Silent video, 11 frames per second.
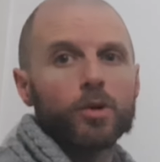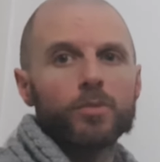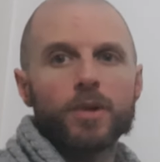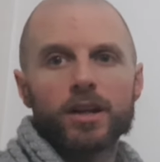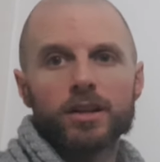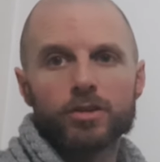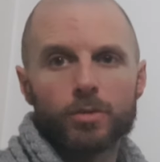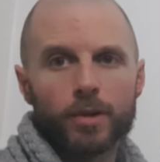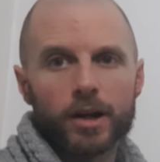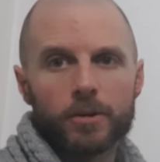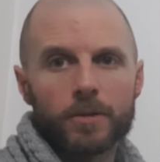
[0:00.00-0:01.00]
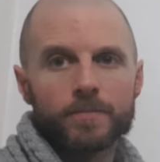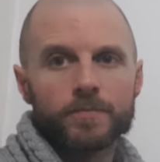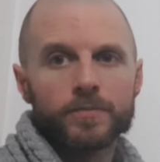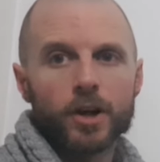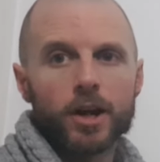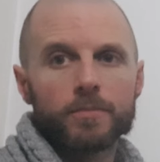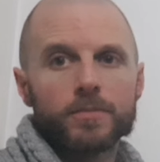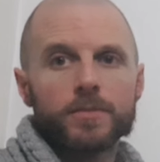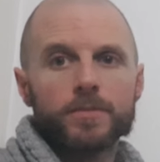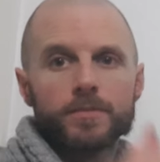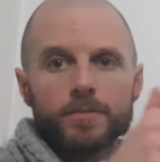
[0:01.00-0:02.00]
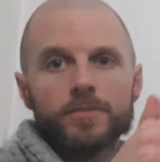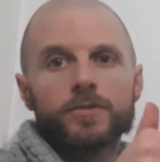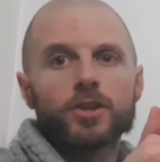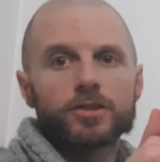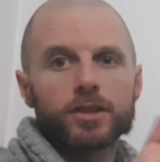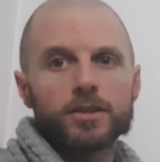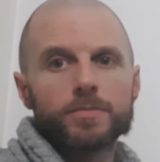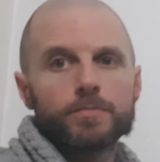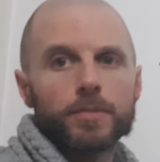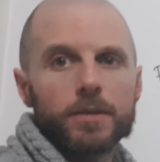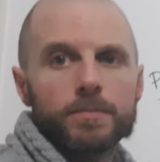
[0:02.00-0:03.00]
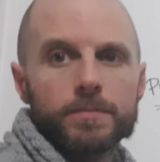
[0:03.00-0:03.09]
mainly doing body weight. All right, cheers, guys. Bye.